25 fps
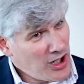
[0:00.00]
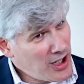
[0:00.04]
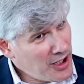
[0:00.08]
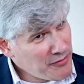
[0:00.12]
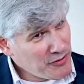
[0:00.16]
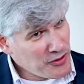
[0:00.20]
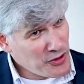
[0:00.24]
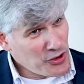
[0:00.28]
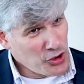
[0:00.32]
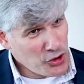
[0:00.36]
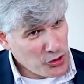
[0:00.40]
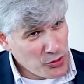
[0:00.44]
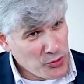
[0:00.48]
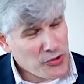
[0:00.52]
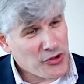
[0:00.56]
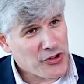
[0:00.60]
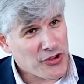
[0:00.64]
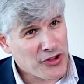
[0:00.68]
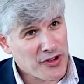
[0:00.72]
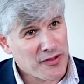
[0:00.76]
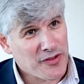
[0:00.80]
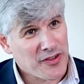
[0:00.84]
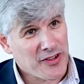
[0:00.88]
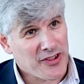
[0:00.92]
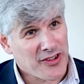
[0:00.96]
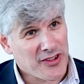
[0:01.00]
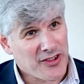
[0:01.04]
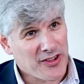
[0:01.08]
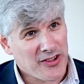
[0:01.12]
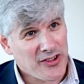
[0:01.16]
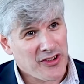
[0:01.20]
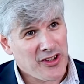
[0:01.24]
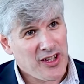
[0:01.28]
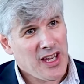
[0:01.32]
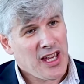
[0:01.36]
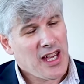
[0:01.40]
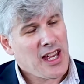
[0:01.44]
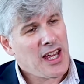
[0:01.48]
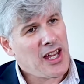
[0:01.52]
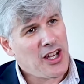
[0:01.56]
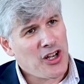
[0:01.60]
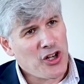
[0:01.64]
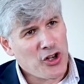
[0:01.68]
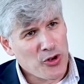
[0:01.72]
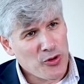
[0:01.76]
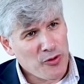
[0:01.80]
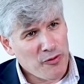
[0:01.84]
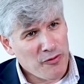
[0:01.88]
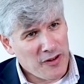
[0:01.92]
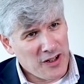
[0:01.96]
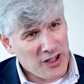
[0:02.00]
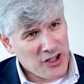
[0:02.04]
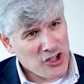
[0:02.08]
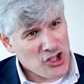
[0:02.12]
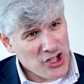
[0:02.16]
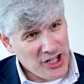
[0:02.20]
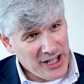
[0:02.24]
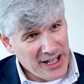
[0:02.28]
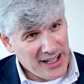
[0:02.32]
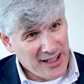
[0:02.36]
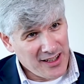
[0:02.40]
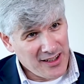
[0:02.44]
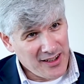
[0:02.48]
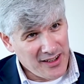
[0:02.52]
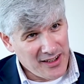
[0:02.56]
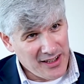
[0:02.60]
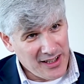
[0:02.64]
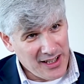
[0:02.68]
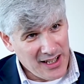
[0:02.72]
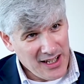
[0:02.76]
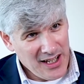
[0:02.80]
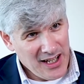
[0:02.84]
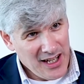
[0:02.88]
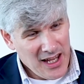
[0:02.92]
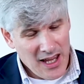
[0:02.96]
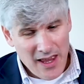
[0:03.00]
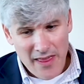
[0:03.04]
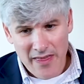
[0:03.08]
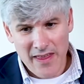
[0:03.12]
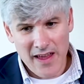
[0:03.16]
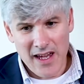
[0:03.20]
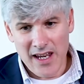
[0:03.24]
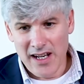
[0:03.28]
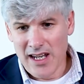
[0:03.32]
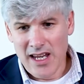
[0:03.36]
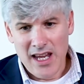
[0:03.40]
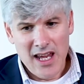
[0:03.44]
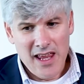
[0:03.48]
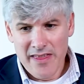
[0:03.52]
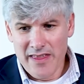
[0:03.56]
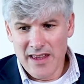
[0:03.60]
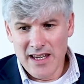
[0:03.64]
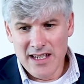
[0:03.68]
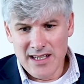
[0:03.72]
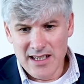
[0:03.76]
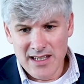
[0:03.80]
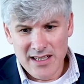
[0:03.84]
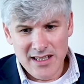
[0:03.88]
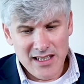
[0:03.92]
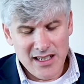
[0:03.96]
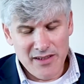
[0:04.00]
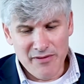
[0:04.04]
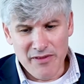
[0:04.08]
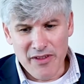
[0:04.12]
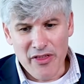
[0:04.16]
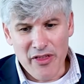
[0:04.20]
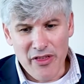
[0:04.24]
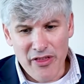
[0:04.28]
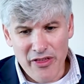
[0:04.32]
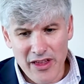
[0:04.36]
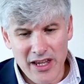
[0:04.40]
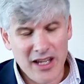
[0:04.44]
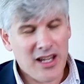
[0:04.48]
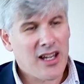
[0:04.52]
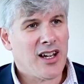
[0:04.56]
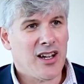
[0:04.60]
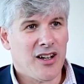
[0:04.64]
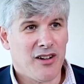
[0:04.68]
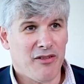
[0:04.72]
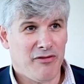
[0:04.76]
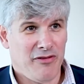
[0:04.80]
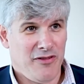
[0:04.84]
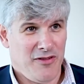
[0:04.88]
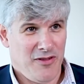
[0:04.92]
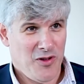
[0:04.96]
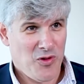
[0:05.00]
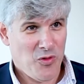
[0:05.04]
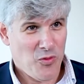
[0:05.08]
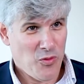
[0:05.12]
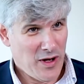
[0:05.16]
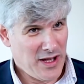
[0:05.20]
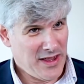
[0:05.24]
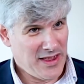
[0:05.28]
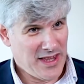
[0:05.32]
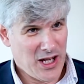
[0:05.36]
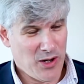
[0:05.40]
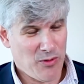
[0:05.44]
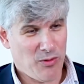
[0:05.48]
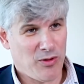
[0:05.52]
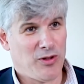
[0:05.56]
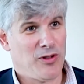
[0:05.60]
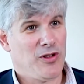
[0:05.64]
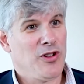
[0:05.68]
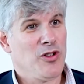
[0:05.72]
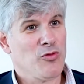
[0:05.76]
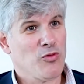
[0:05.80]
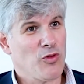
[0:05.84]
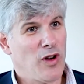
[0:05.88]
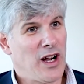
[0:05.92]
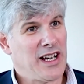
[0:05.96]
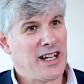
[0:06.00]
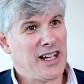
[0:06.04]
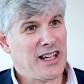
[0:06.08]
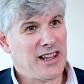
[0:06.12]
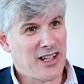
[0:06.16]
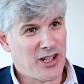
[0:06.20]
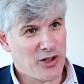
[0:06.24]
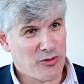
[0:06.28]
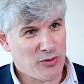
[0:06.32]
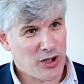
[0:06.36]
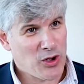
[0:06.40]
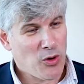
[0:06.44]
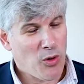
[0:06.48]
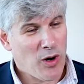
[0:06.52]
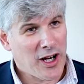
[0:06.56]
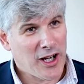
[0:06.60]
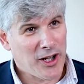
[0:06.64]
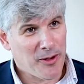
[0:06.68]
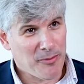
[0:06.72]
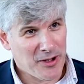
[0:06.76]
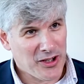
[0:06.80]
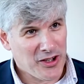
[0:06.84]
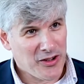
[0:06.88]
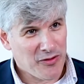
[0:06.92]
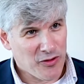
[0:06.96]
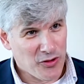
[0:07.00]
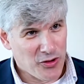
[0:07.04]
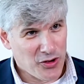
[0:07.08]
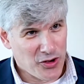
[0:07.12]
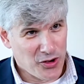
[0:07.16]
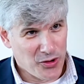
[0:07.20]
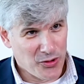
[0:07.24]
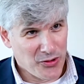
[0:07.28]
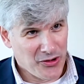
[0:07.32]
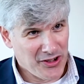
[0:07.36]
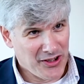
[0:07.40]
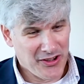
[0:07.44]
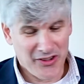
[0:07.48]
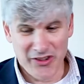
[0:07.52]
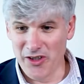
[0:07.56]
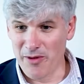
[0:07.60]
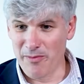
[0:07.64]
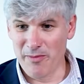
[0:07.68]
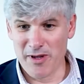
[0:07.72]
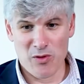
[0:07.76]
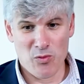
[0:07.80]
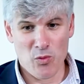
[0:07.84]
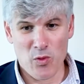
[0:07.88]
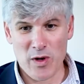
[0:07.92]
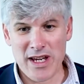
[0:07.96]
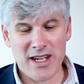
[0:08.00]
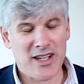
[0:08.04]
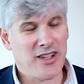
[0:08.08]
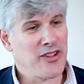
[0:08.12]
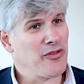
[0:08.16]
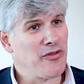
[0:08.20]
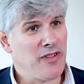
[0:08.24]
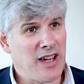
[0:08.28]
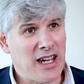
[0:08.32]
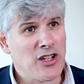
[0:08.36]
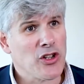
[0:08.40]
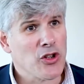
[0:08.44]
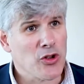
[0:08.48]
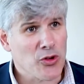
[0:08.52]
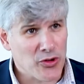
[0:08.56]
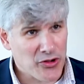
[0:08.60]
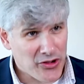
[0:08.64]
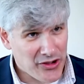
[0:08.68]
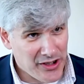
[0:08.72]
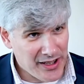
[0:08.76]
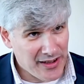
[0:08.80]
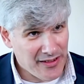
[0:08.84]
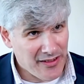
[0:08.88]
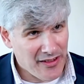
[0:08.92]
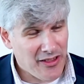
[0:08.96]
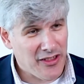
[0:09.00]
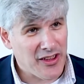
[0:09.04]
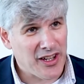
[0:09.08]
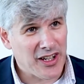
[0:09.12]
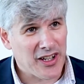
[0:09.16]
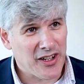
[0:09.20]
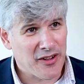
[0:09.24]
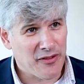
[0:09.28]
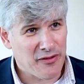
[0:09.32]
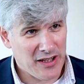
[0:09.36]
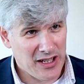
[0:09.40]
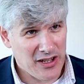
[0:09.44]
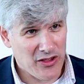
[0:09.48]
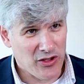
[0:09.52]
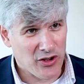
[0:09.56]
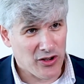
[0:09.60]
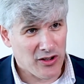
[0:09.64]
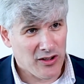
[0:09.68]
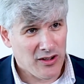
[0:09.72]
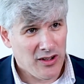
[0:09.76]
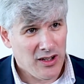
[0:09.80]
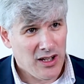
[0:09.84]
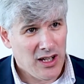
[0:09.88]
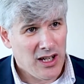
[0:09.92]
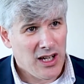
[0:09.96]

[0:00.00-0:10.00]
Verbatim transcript: offer new services and new functionality that they didn't even think of when they were writing their requirements for a new system, and we as vendors didn't think of either.